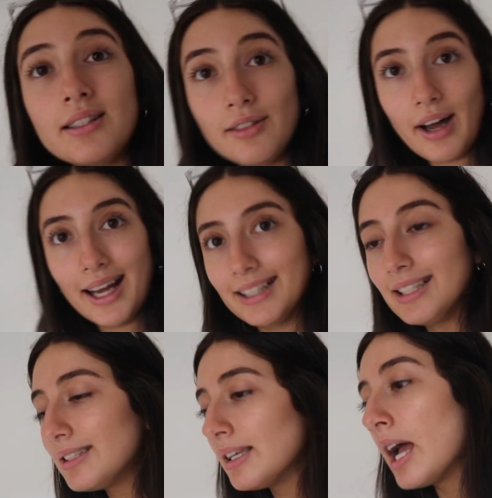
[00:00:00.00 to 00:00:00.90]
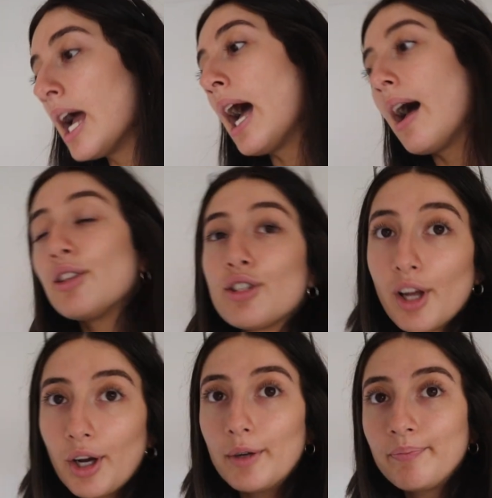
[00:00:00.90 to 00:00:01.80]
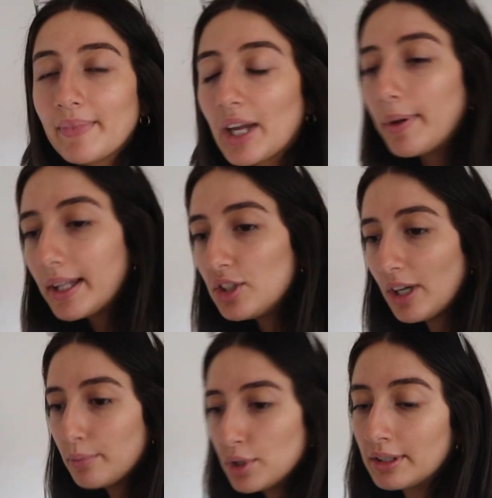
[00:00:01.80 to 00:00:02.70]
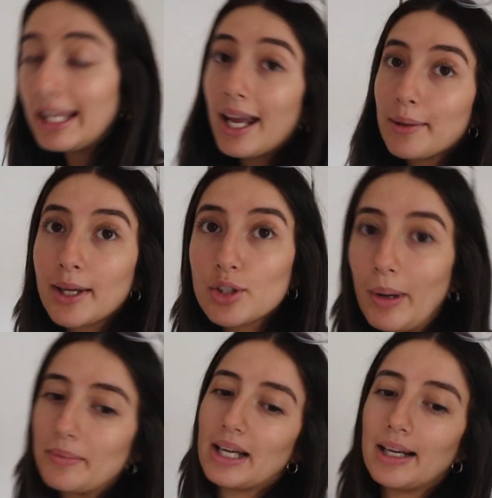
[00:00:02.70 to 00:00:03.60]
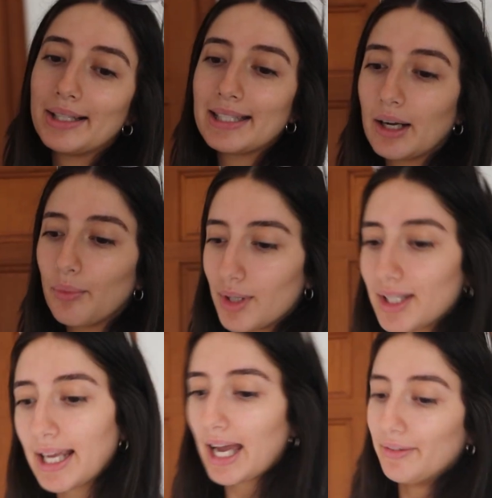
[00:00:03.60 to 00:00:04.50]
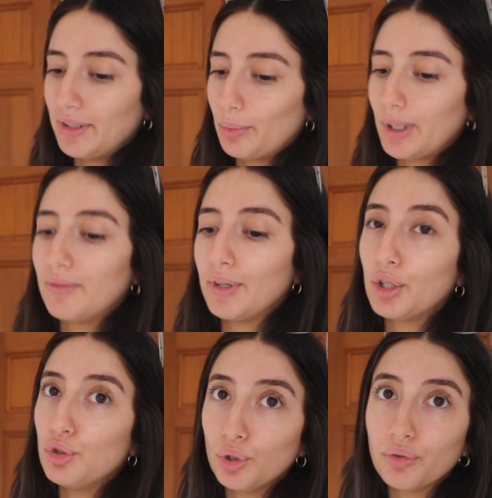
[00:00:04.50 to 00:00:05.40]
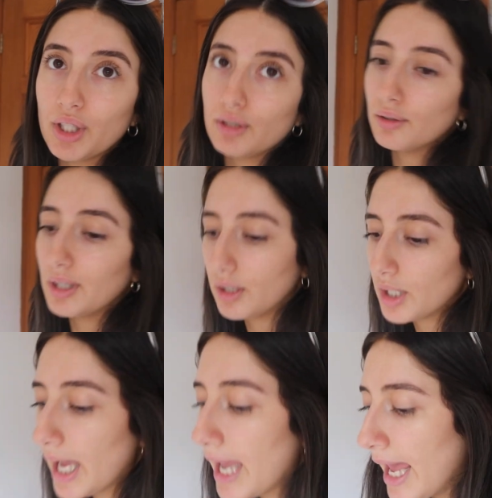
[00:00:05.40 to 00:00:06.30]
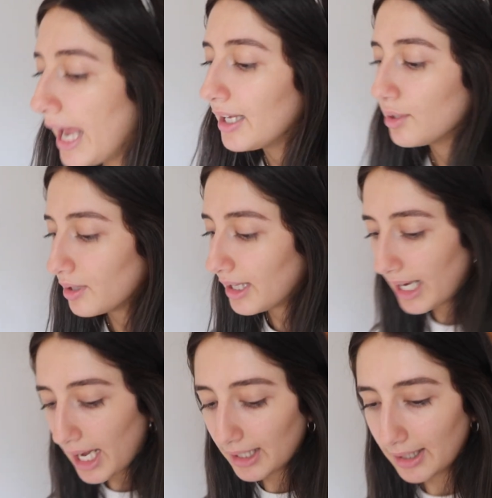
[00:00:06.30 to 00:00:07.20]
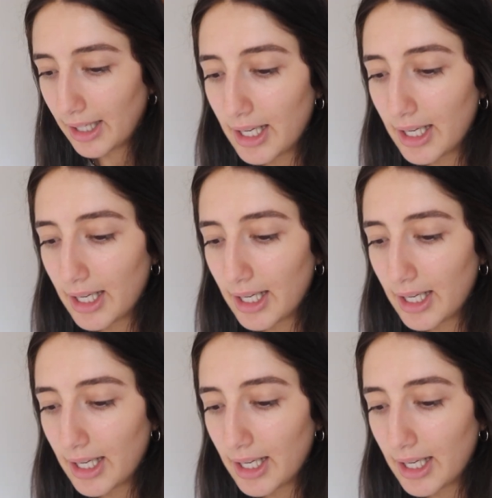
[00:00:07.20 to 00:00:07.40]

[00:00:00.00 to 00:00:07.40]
dividers. So I quickly jumped on Kmart's website and I was like, what do they have in the way of like jewelry storage? And I saw that they had